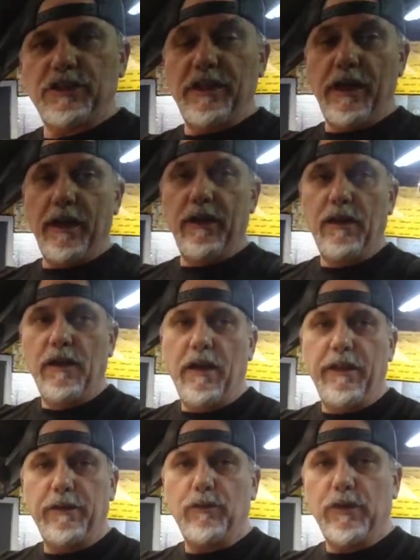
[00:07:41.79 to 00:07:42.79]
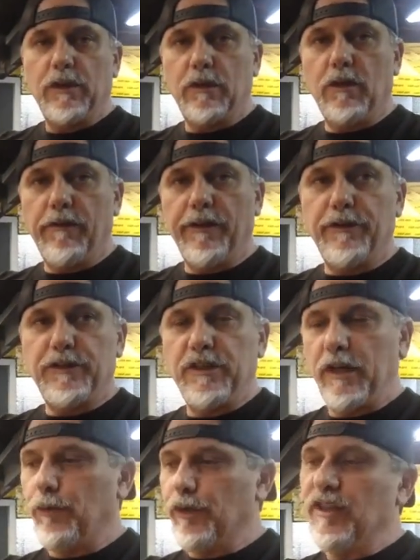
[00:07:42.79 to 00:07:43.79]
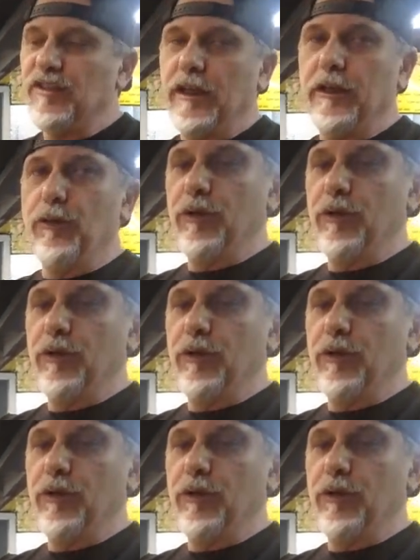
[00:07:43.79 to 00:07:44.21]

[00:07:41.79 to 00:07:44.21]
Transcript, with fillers: today. I think we're going to go over there today. We're going to take